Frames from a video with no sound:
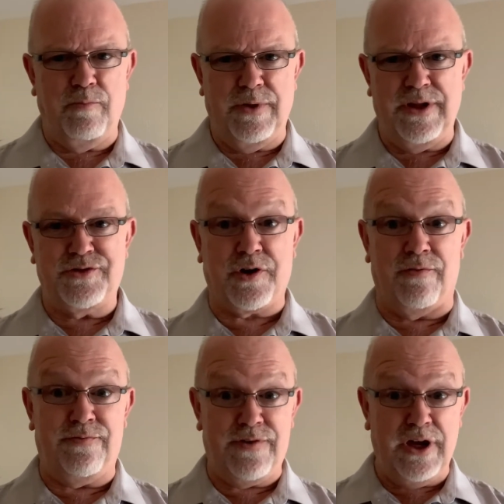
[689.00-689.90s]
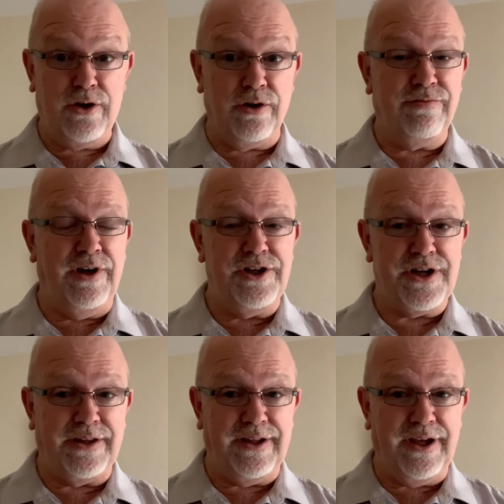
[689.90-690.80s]
It's got very good
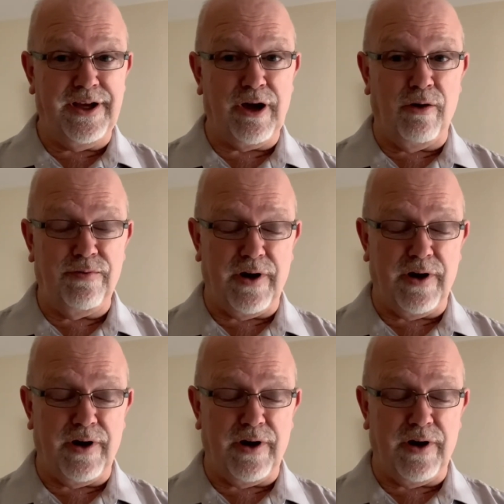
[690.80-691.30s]
regen, the e-Golf.